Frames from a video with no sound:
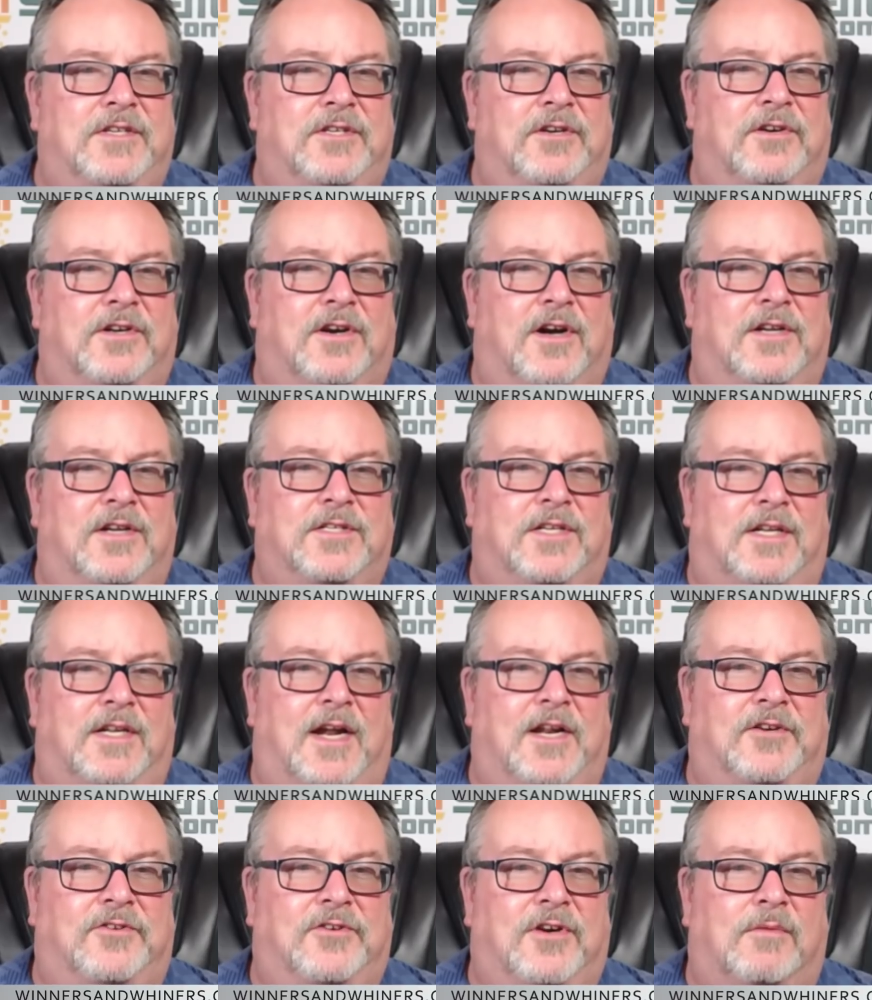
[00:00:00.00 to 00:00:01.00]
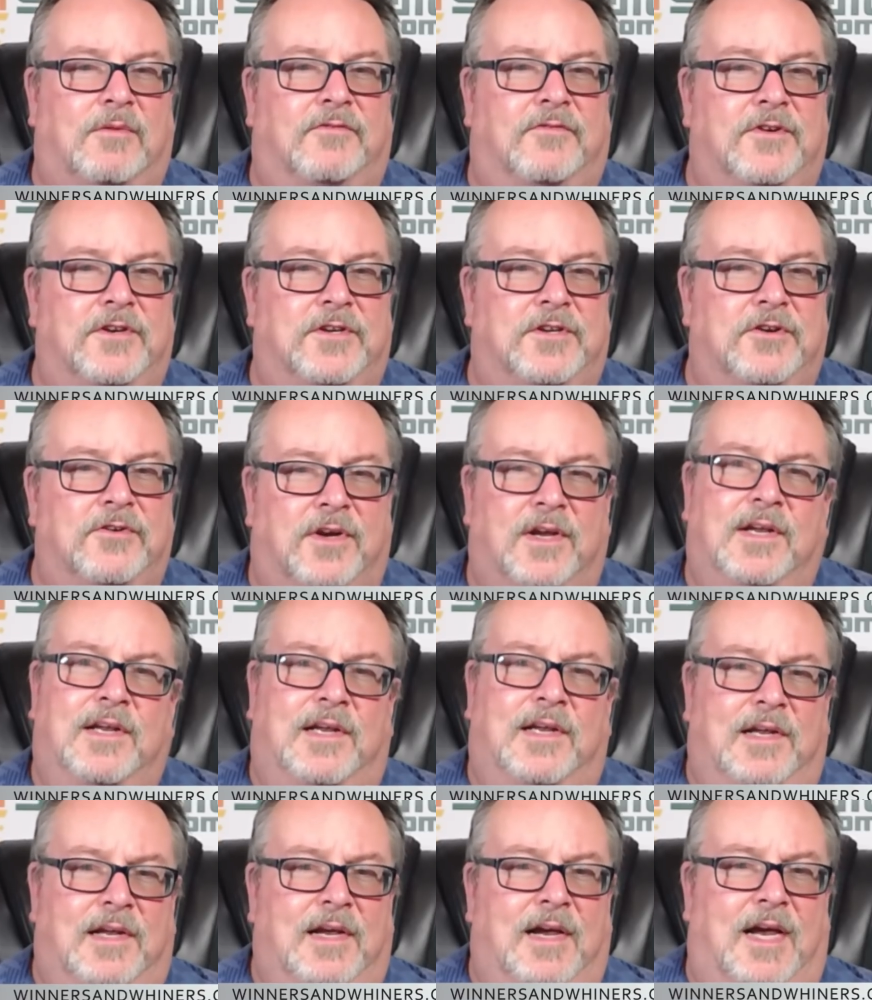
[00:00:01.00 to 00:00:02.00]
here to cause a lot of trouble for Duke.
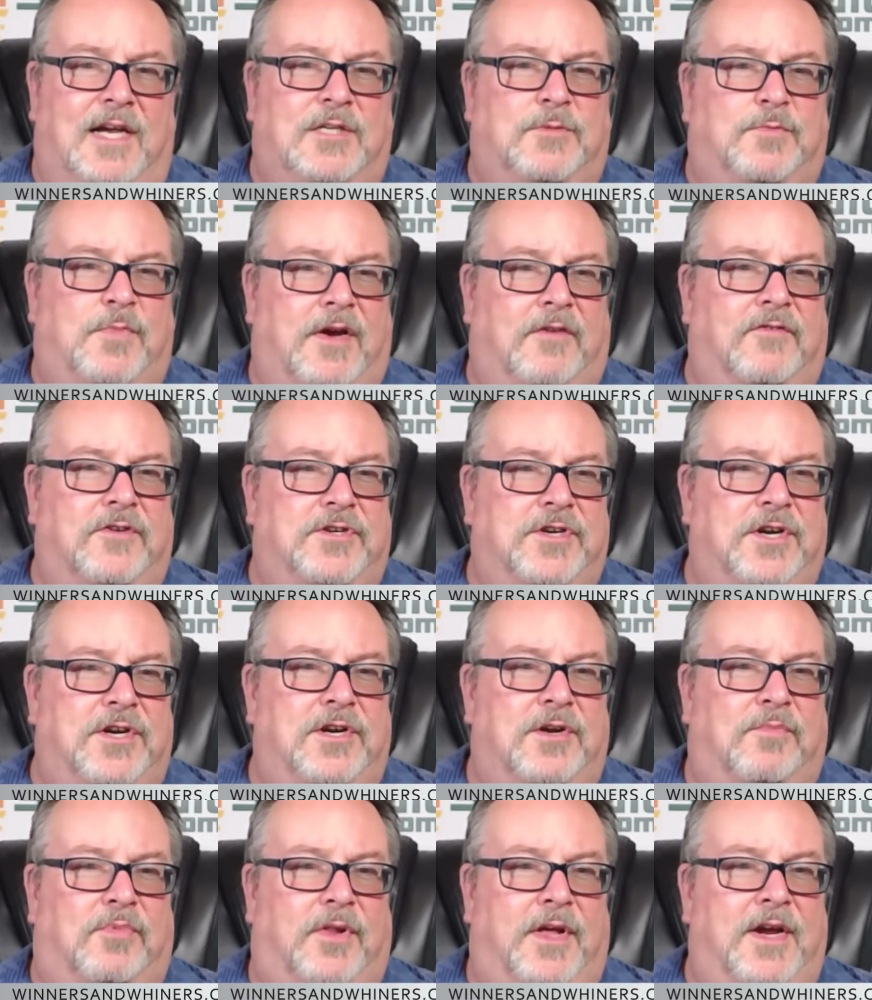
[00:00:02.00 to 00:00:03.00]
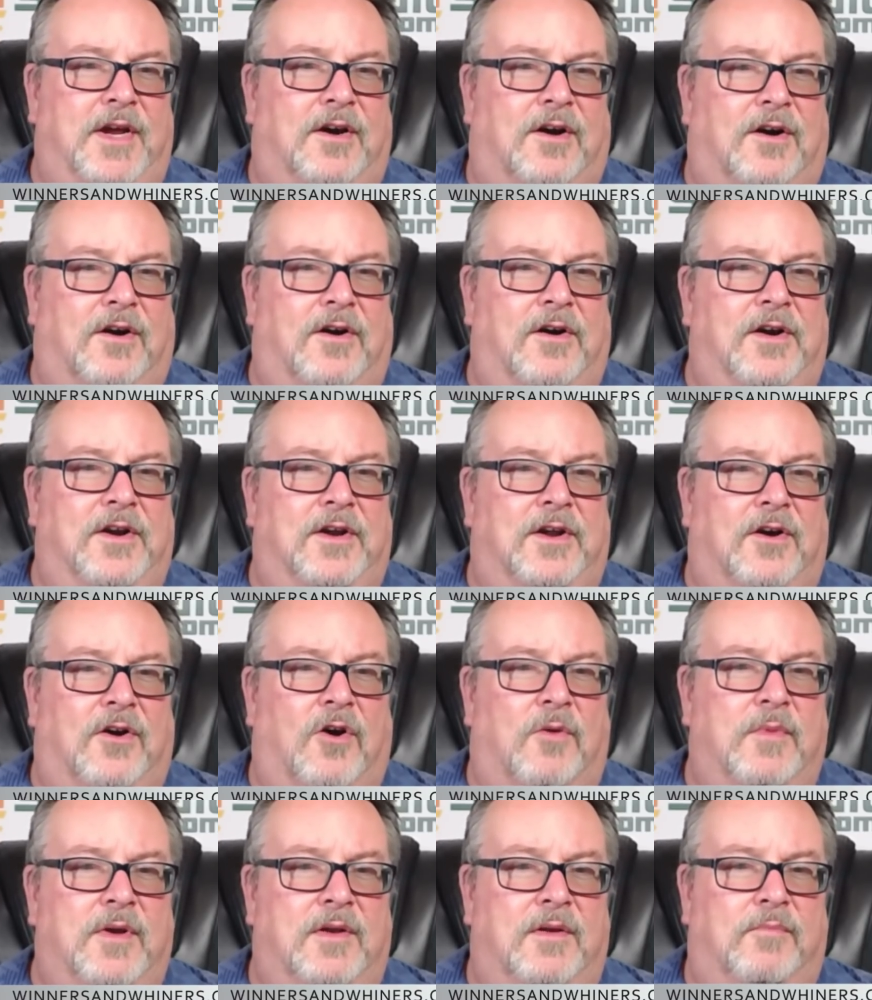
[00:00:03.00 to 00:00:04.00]
I expect Virginia to play hard at
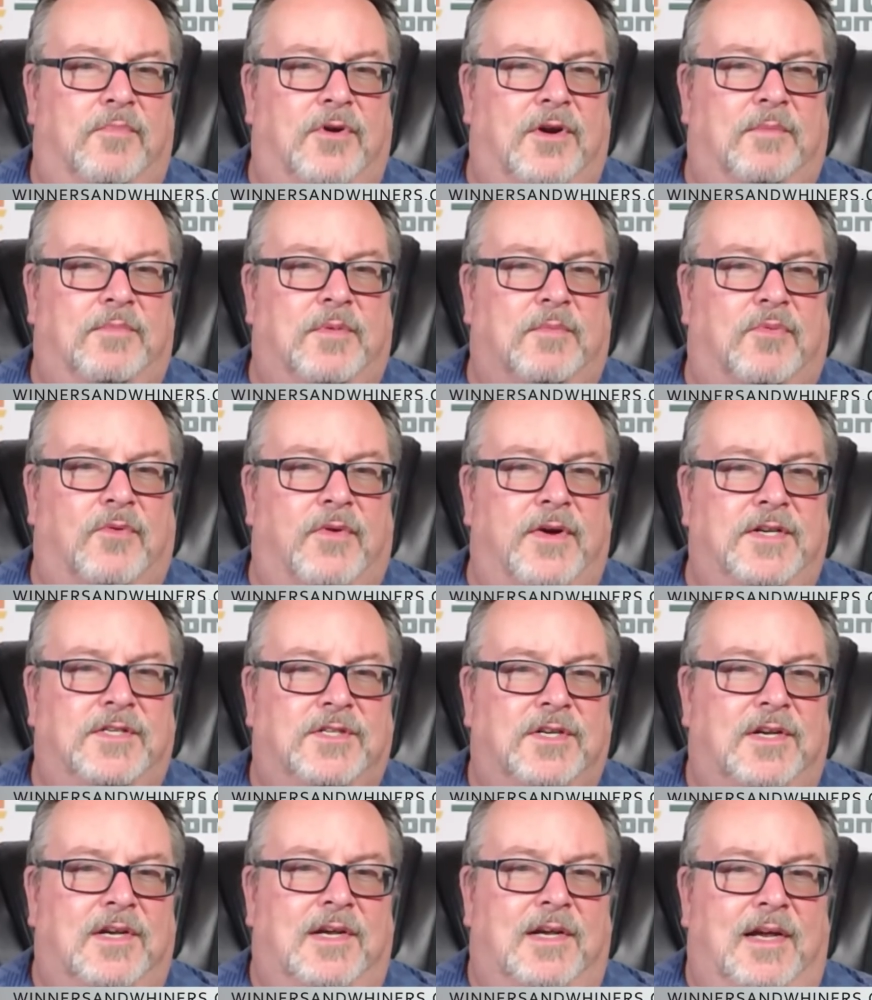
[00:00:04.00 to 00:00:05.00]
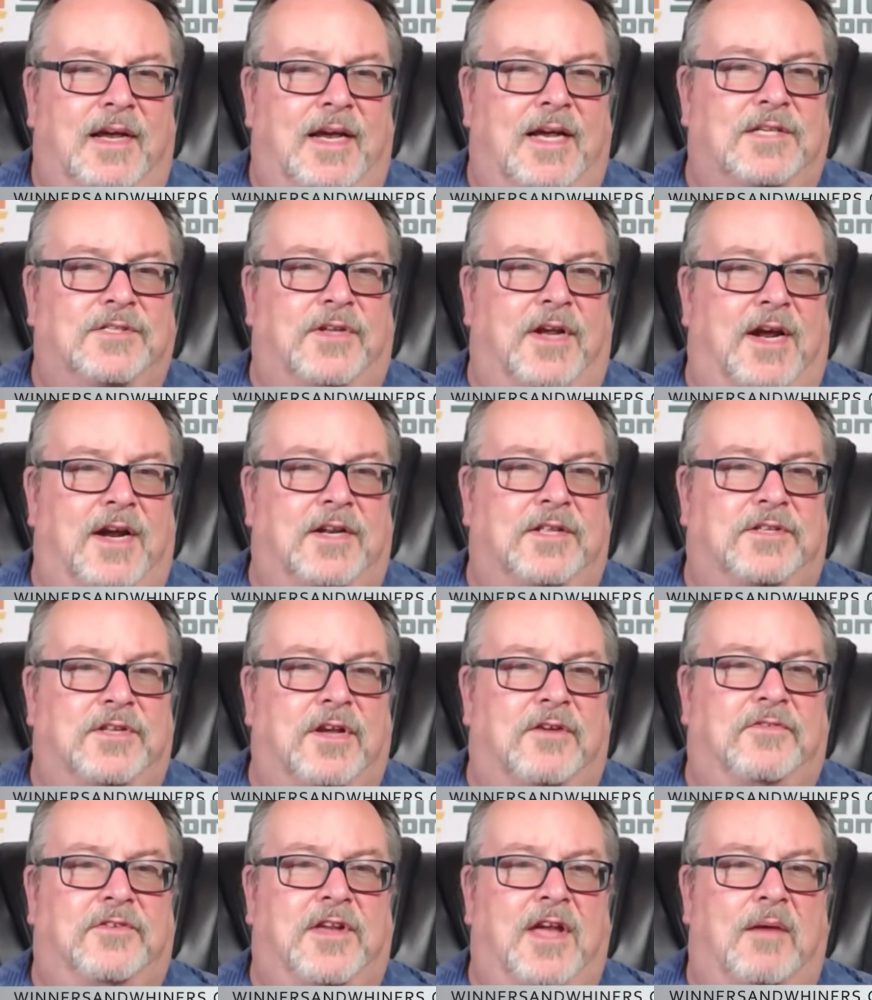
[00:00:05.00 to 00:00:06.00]
home and put up the points as they had a
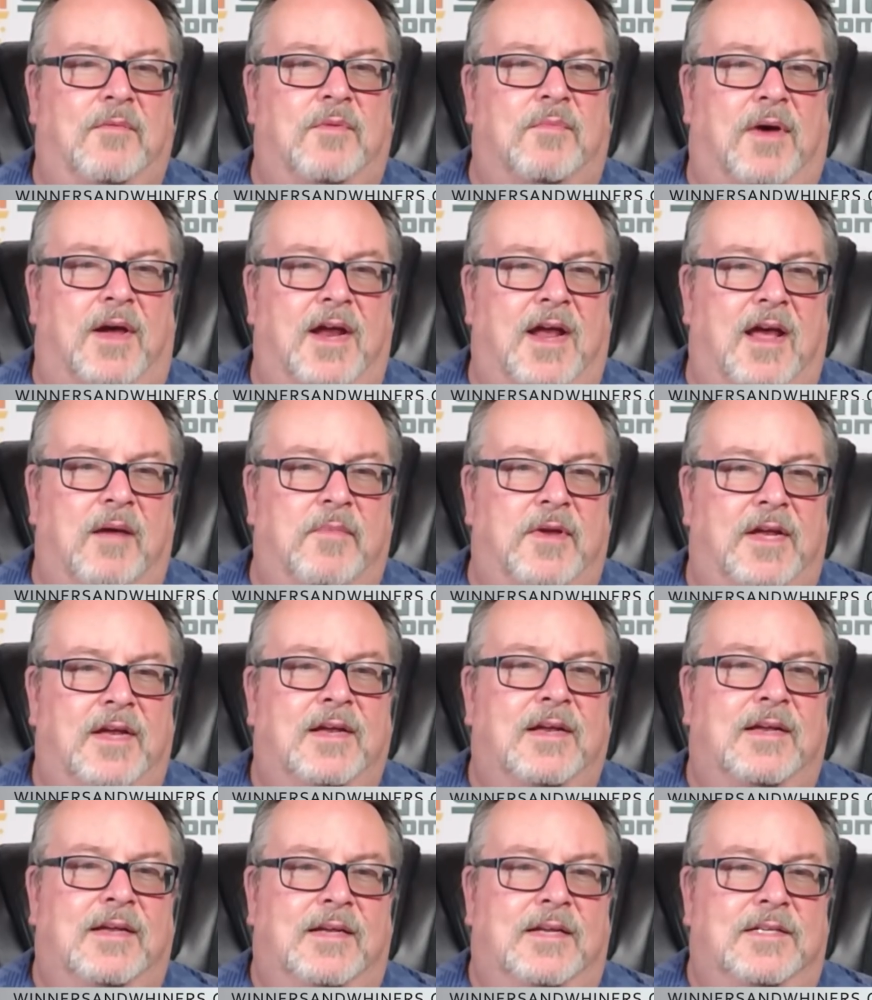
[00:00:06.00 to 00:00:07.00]
tough game in Miami.